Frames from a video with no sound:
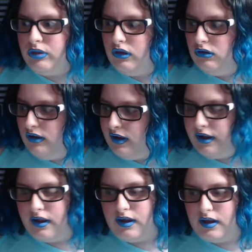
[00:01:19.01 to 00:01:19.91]

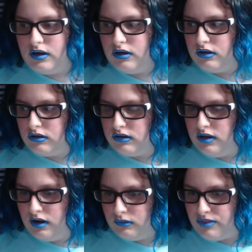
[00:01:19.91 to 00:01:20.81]
and, you
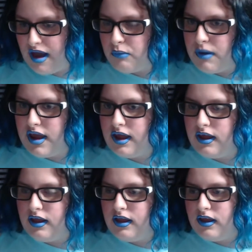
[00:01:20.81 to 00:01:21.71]
know, that
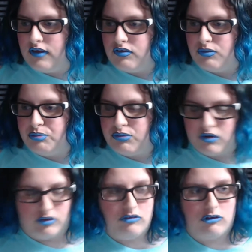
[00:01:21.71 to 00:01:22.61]
way it's a
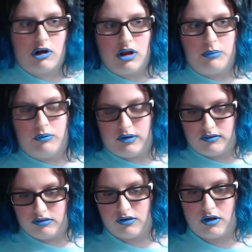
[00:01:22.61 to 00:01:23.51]
good starting point.
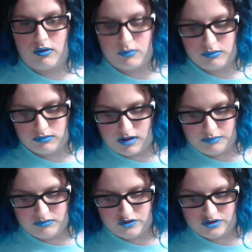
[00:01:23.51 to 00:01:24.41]
So
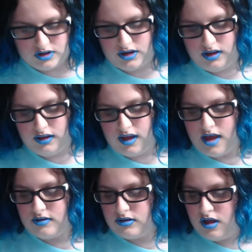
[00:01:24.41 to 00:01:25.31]
I'm just gonna
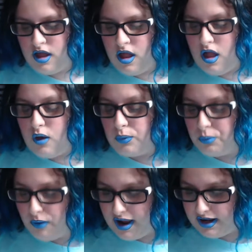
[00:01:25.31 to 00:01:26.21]
get
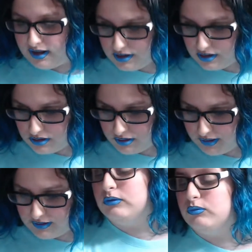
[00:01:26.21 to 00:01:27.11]
right into
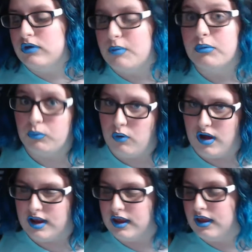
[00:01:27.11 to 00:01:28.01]
it. Number
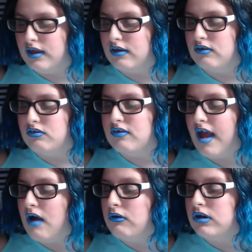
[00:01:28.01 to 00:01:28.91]
one is,
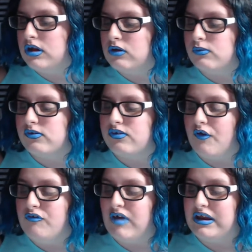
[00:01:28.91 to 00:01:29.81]
how do you
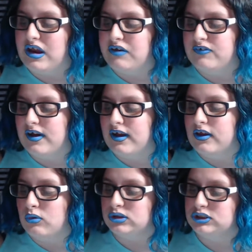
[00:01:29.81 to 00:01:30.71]
self-identify
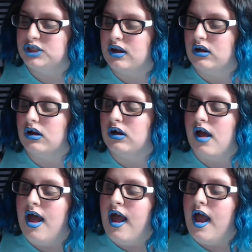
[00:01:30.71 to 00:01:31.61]
your gender,
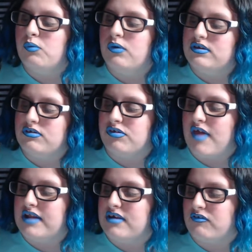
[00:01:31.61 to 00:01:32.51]
and what does
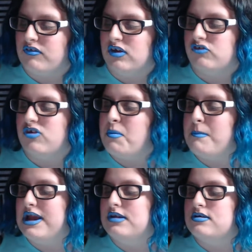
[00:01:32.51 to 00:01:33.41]
that definition
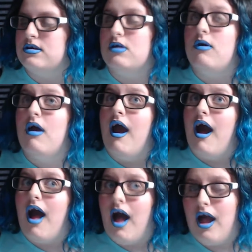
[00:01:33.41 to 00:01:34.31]
mean to you?
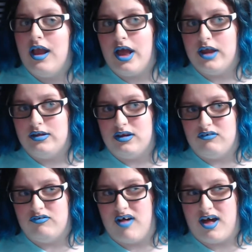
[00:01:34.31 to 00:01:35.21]
I
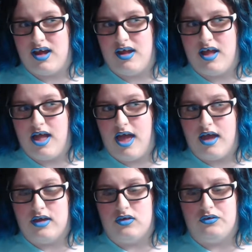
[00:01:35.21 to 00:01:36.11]
identify
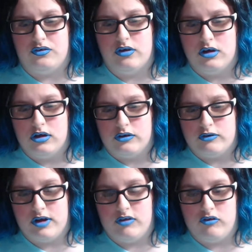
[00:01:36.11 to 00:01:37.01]
as
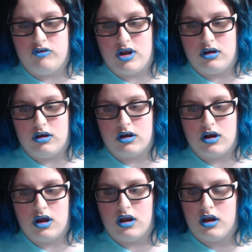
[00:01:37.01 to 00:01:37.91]

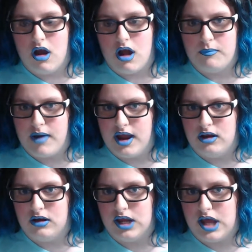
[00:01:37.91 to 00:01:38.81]
transgender,
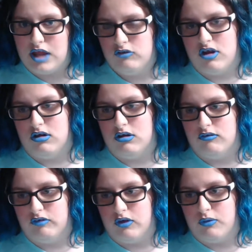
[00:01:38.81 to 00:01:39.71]
non-binary, and gender
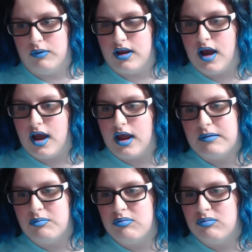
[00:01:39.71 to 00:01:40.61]
fluid.
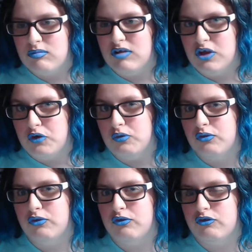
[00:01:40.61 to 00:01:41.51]
I
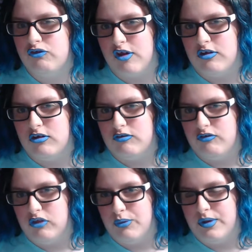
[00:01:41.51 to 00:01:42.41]
use gender
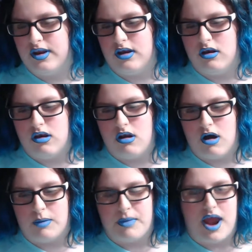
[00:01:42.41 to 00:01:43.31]
fluid and
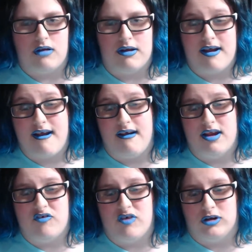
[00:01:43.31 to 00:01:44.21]
non-binary
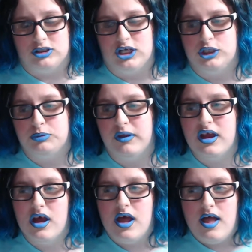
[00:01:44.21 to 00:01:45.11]
kind of interchangeably.
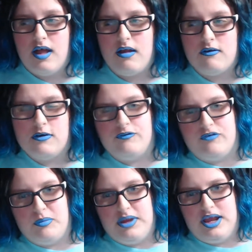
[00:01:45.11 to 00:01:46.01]

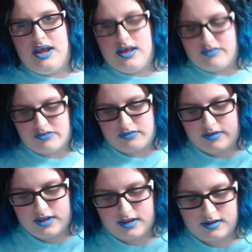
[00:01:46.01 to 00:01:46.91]
For me, it's
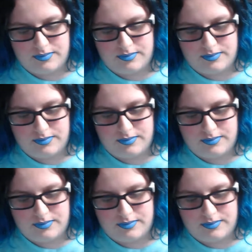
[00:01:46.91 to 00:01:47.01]
like